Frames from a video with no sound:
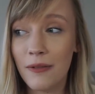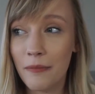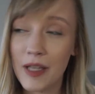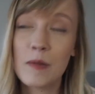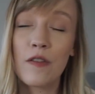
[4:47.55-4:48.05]

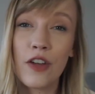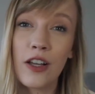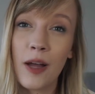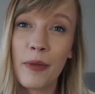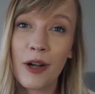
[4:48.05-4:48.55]
makes me feel
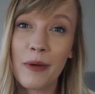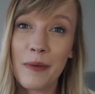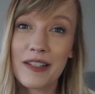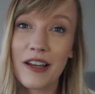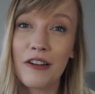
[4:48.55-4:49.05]
a lot better about
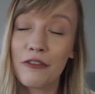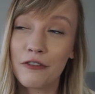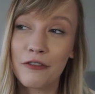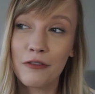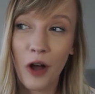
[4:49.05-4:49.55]
myself.
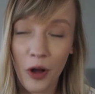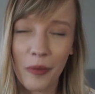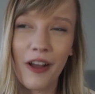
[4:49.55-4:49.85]
I'll be